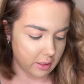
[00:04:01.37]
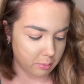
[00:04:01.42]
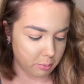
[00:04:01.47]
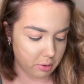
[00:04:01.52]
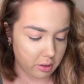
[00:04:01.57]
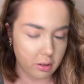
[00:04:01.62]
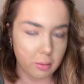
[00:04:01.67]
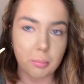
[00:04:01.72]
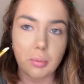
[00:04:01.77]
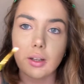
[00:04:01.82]
I'm
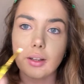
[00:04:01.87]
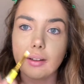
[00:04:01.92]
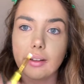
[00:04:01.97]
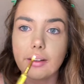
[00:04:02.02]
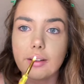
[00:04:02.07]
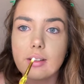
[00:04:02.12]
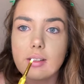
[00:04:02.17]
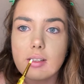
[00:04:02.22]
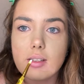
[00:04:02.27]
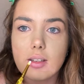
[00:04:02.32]
going to
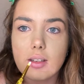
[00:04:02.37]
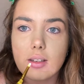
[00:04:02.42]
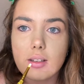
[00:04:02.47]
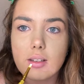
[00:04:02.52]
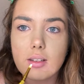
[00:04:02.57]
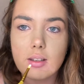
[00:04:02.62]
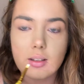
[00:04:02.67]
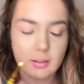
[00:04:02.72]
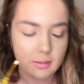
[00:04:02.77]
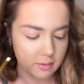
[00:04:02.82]
place
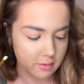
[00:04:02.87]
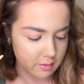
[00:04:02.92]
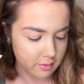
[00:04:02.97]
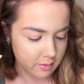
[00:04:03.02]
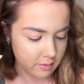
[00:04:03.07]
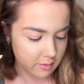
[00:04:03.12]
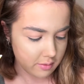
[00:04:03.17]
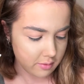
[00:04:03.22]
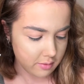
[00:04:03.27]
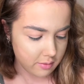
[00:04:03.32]
it
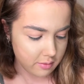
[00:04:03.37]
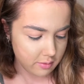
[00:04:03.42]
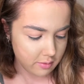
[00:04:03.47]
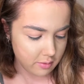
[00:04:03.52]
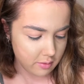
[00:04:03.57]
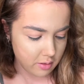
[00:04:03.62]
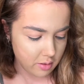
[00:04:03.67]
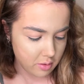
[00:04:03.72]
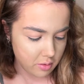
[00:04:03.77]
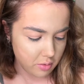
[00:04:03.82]

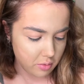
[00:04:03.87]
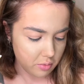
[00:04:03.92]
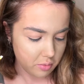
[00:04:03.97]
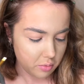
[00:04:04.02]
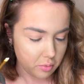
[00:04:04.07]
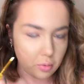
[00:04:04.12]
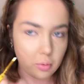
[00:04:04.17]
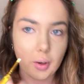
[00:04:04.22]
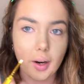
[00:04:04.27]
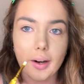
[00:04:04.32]

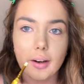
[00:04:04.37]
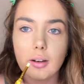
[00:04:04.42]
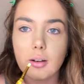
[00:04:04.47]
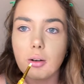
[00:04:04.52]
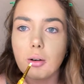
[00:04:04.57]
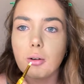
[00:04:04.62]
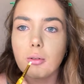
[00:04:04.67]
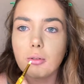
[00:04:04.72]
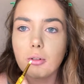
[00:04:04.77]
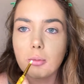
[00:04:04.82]
right
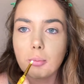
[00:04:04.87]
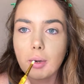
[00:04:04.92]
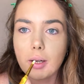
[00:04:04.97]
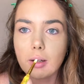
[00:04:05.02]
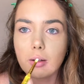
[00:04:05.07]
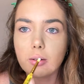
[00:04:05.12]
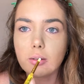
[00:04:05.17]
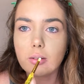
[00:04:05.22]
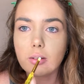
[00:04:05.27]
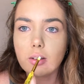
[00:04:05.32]
over my
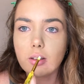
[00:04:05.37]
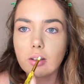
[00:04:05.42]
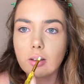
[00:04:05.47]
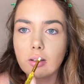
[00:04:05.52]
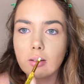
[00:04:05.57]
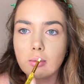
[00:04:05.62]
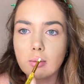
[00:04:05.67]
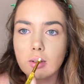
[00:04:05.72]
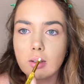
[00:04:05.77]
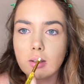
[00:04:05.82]
own
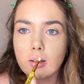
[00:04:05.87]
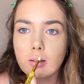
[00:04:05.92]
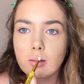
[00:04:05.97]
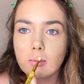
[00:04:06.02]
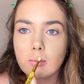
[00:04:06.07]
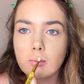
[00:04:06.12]
lips.